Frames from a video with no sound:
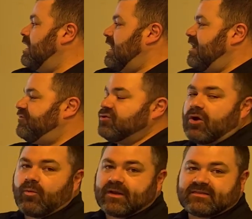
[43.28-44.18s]
If you
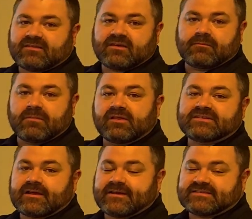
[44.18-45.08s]
don't want the
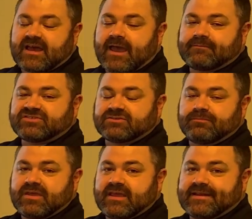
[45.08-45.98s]
military time to
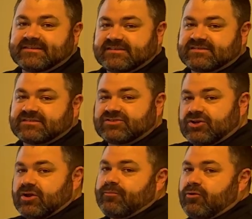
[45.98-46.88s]
be in existence on
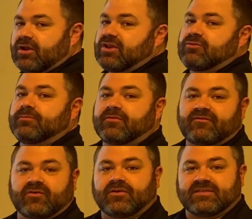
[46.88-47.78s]
your board and you would
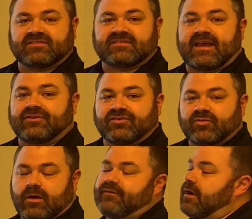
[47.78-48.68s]
prefer the standard
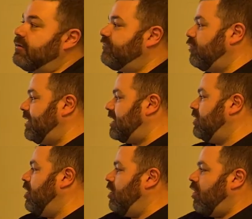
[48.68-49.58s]
12-hour
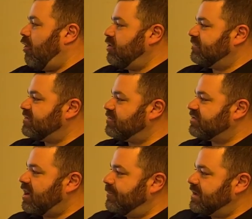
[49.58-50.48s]
format, all you have to do is
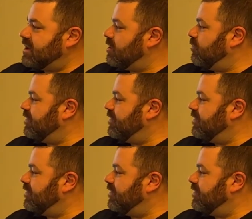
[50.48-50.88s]
come in here where